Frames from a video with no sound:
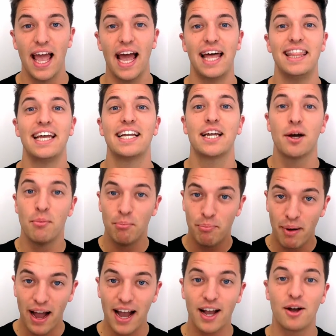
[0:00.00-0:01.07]
and then come
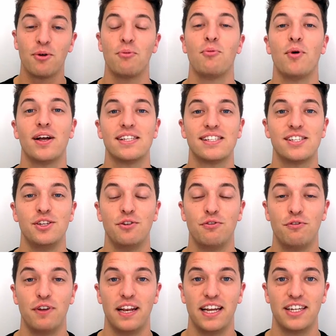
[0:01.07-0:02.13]
back once you've
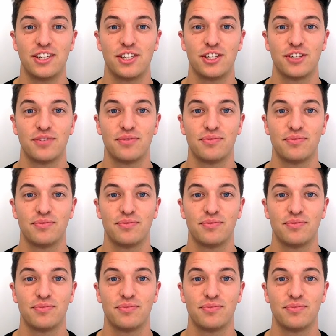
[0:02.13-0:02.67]
finished.